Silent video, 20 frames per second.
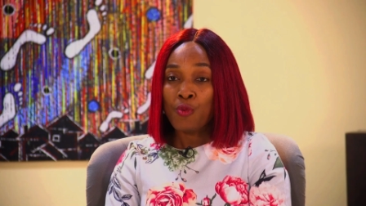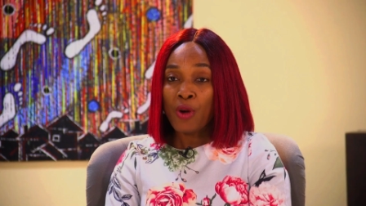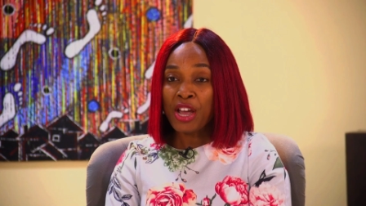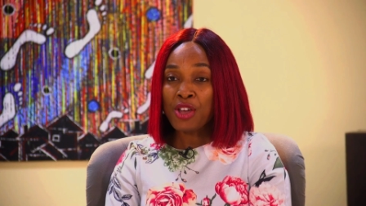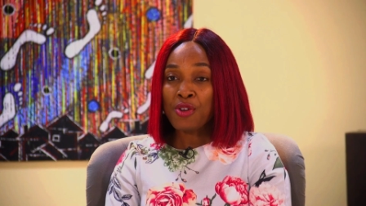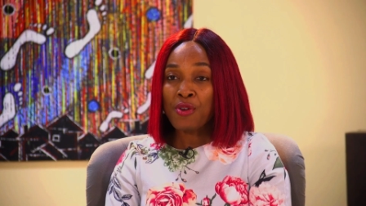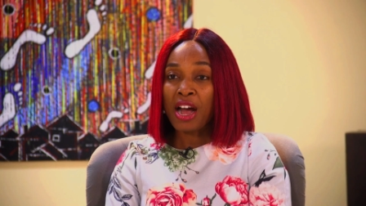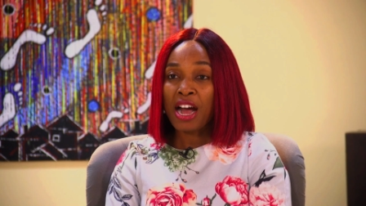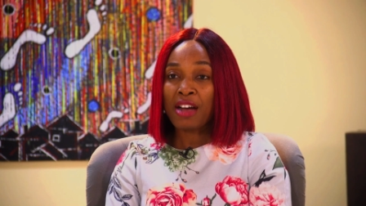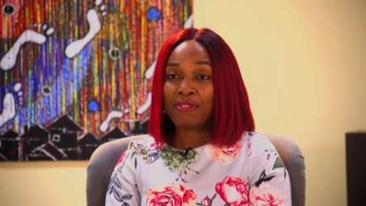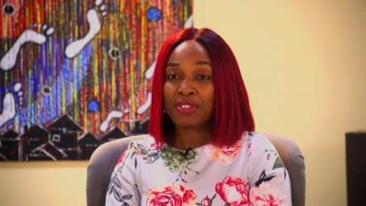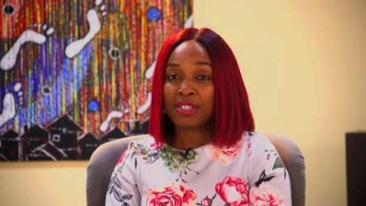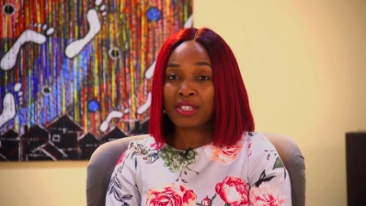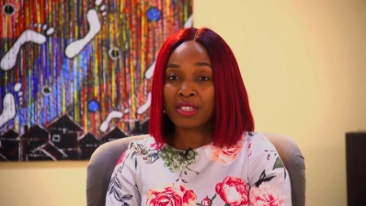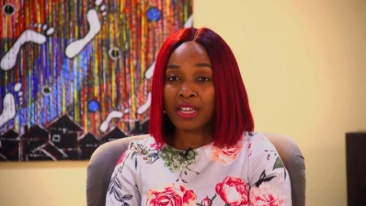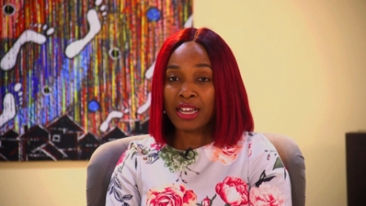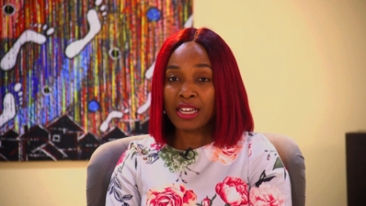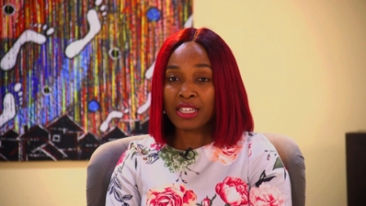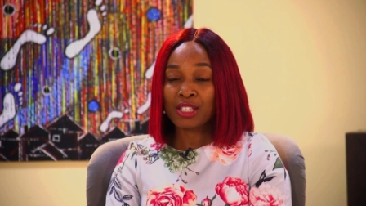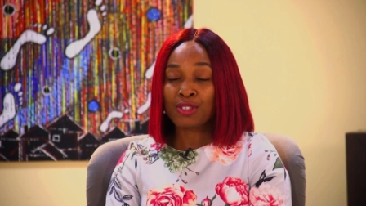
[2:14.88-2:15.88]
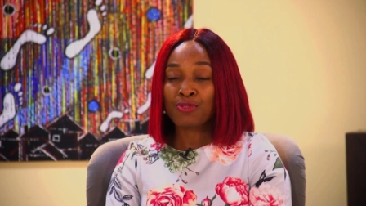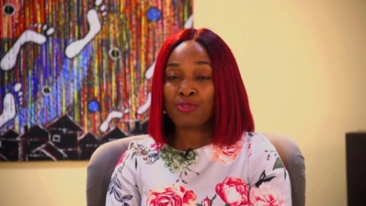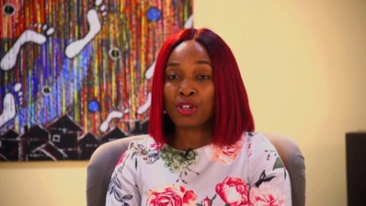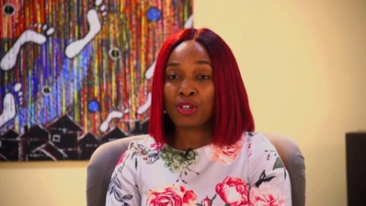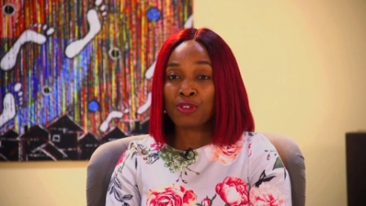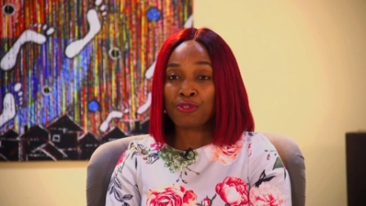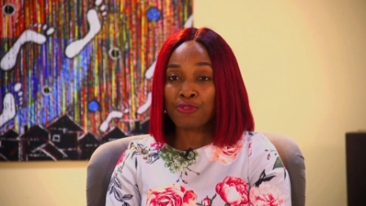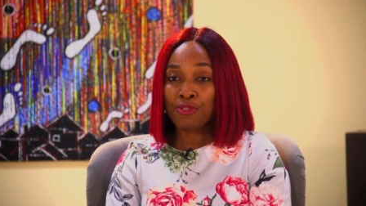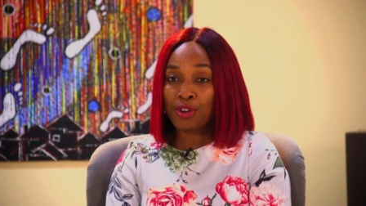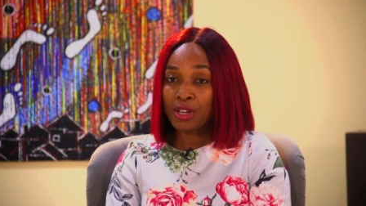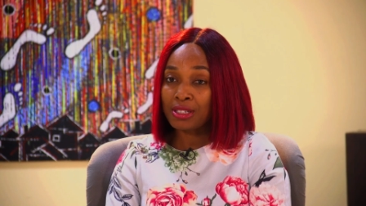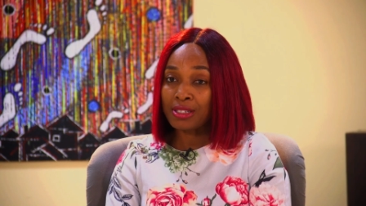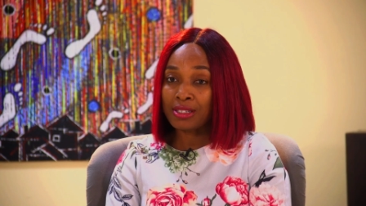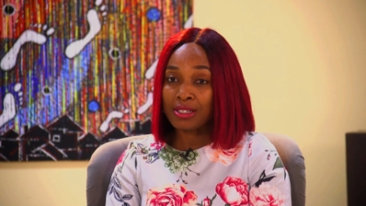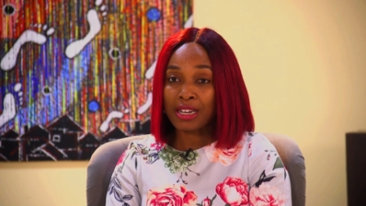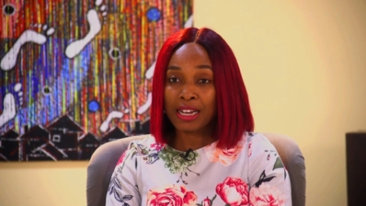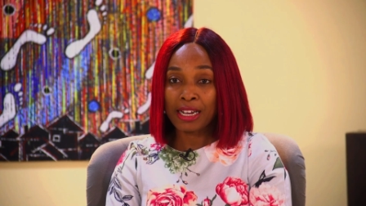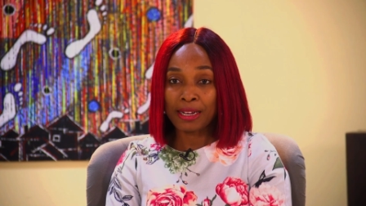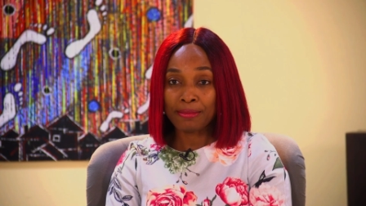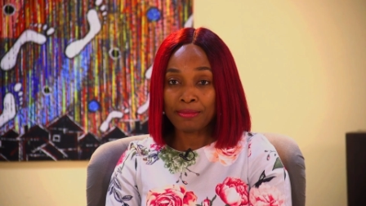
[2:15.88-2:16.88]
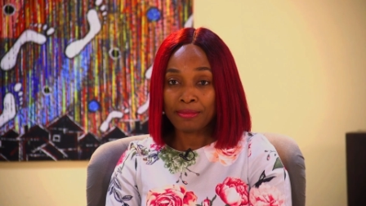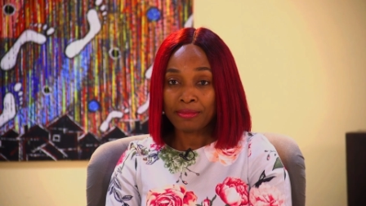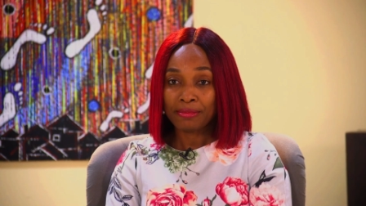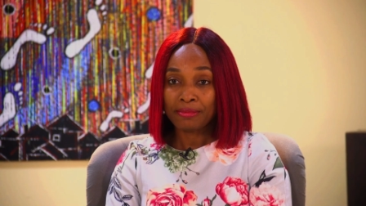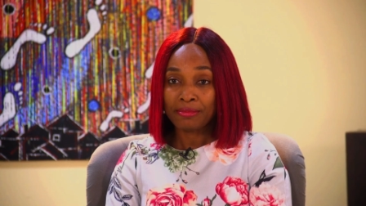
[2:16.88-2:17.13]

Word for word: when you have sex for the first time.